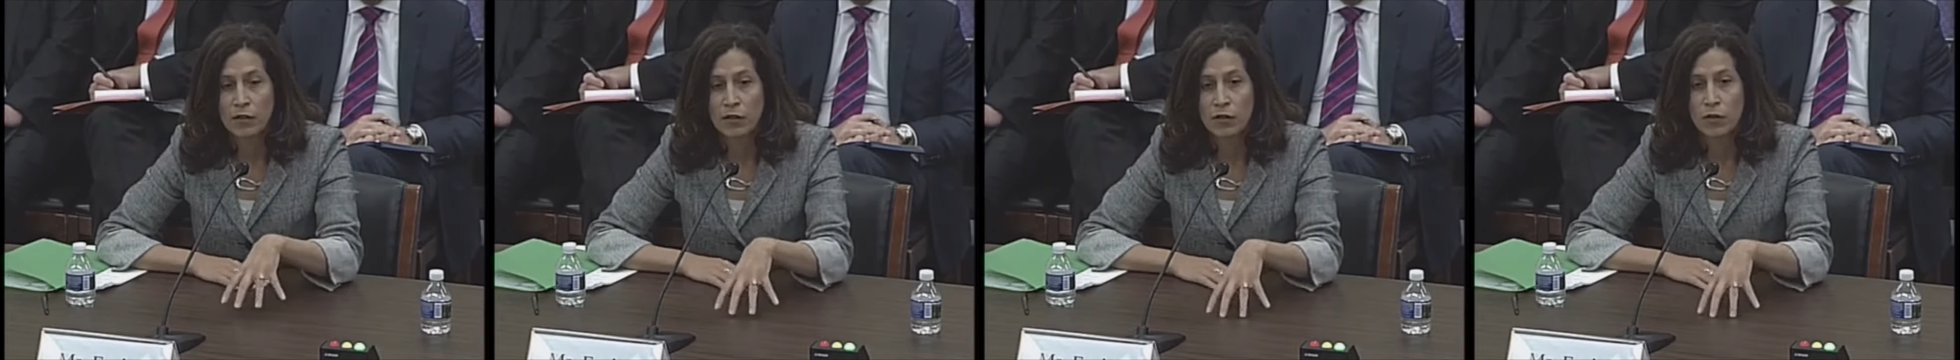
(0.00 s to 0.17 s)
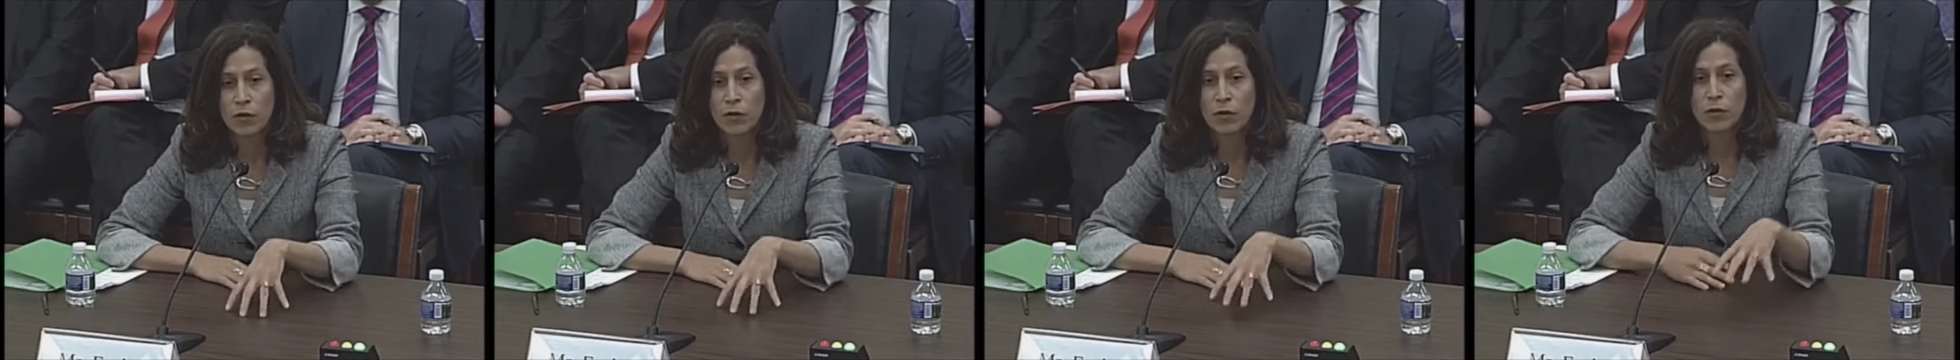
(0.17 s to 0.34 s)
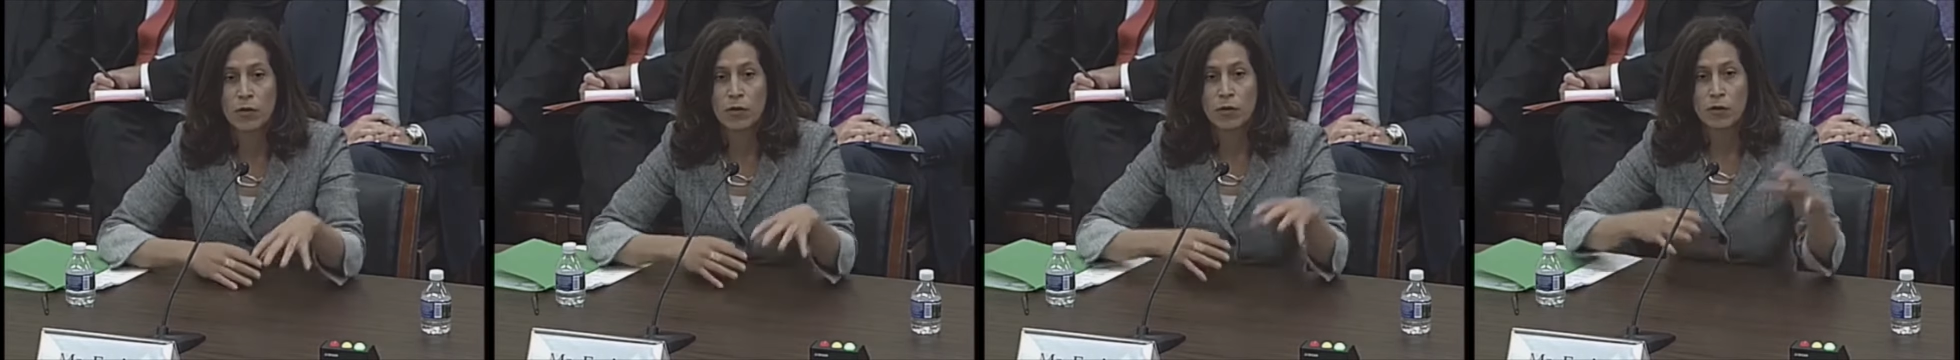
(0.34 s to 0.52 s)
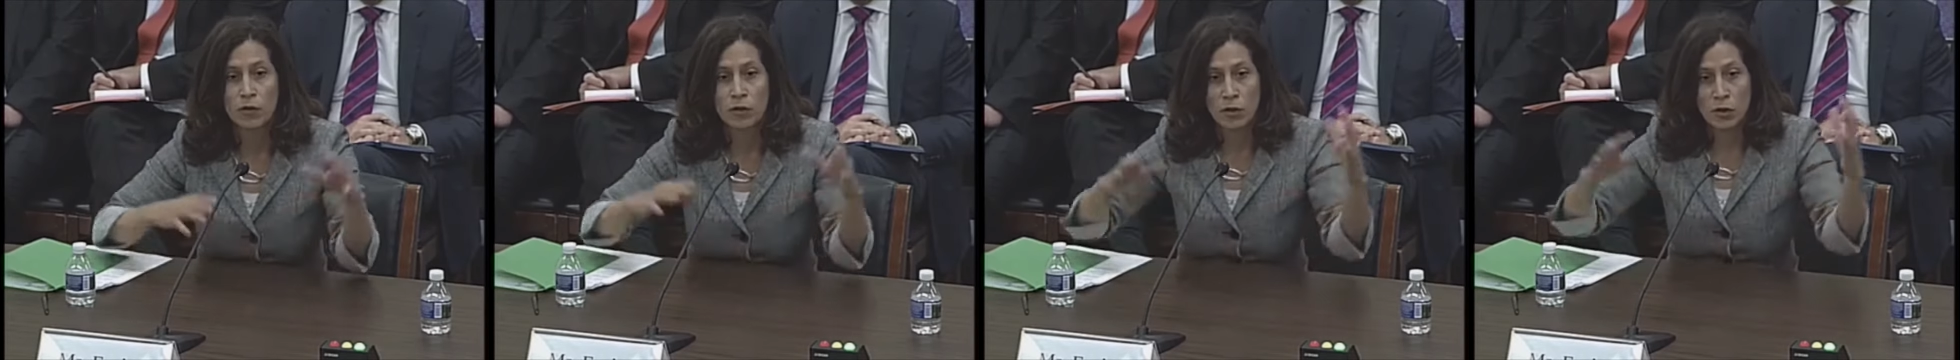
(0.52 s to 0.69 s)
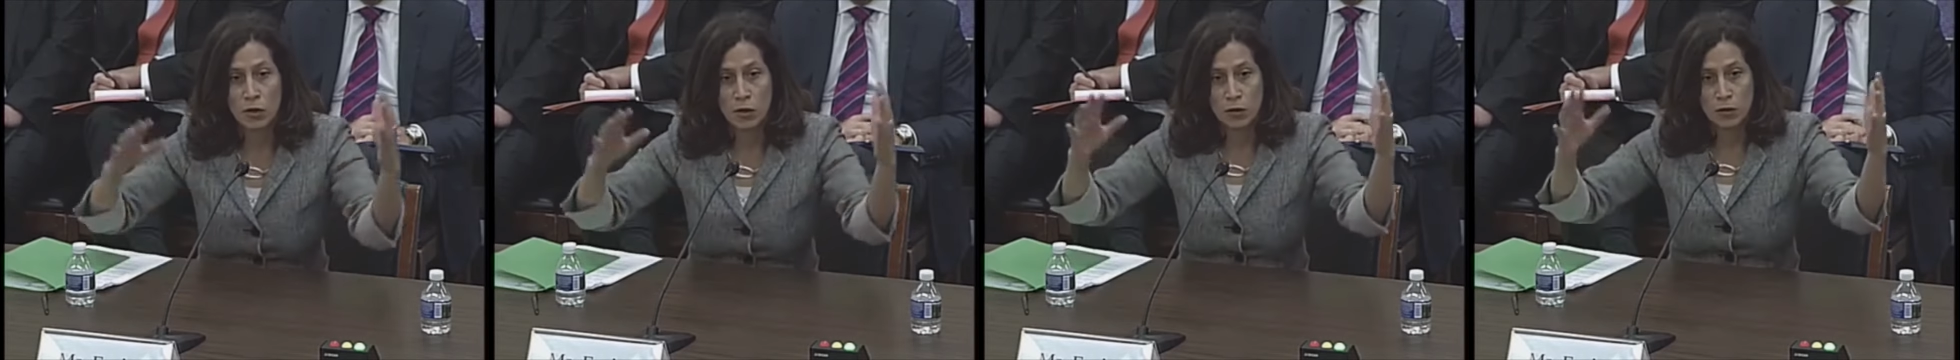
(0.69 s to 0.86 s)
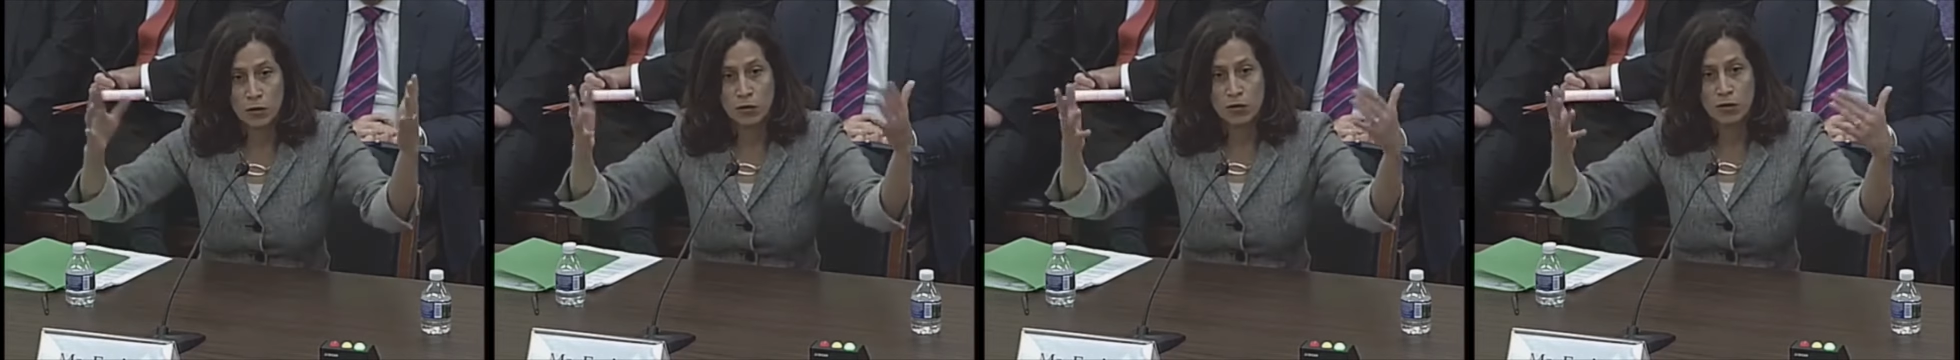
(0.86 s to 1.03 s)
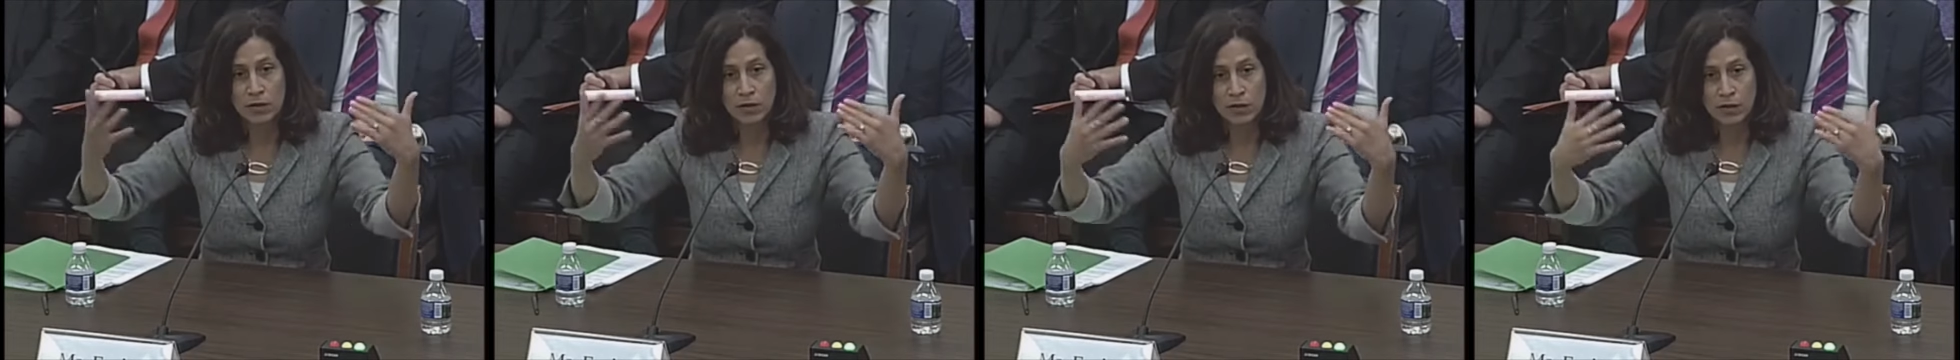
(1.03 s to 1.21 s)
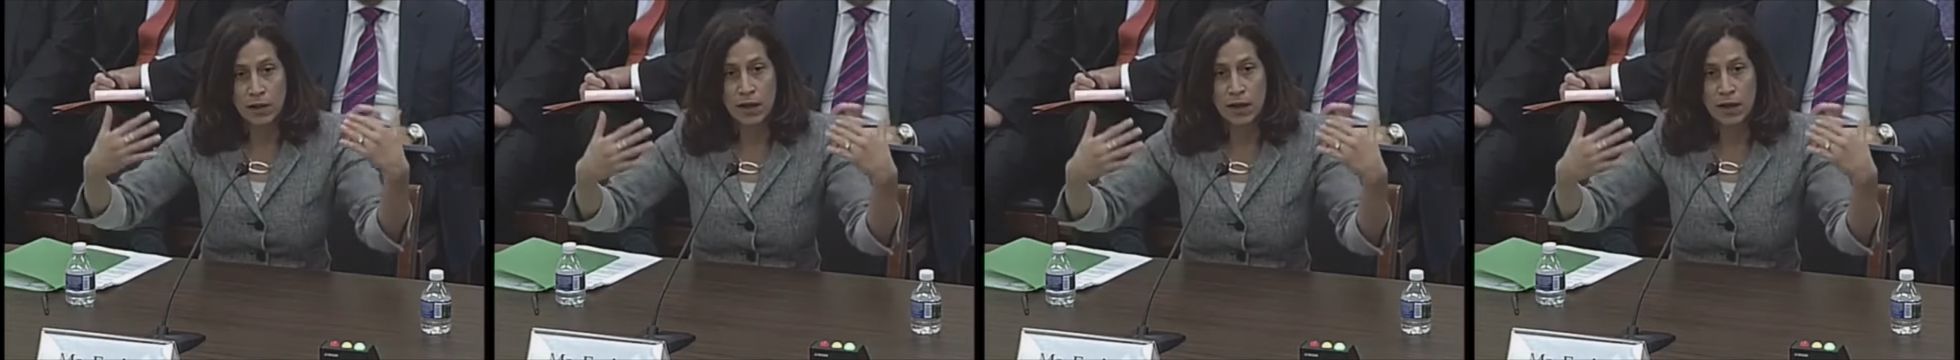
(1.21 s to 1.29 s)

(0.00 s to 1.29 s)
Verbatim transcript: to use